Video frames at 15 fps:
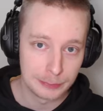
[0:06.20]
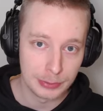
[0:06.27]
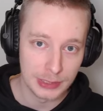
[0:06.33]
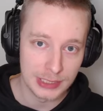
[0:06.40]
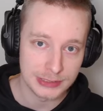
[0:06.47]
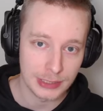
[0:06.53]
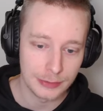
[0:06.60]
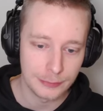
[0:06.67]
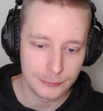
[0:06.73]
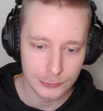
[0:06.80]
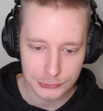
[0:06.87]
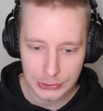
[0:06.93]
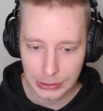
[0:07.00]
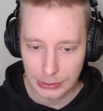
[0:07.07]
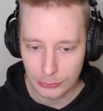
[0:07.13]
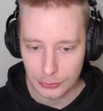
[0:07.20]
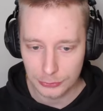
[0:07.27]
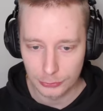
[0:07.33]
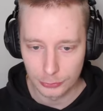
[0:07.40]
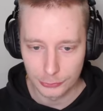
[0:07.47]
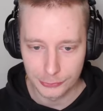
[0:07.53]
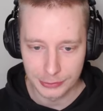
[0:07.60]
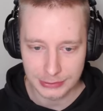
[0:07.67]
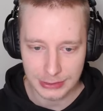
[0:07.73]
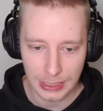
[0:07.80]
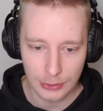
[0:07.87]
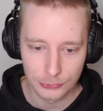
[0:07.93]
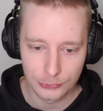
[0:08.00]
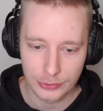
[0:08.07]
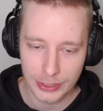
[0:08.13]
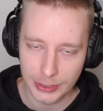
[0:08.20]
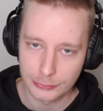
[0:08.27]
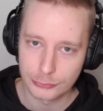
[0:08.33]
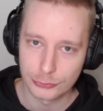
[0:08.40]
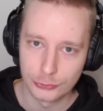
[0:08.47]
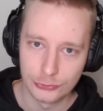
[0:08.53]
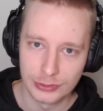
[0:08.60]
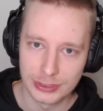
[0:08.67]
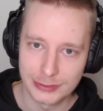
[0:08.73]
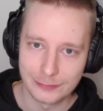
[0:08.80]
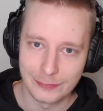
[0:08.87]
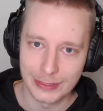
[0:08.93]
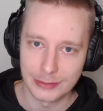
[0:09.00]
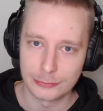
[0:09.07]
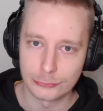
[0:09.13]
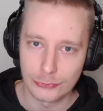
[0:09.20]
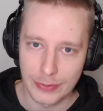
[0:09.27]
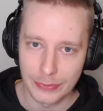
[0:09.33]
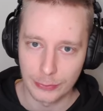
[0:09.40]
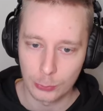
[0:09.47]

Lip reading: plays, and the first thing you need to learn is how to get through this vent rather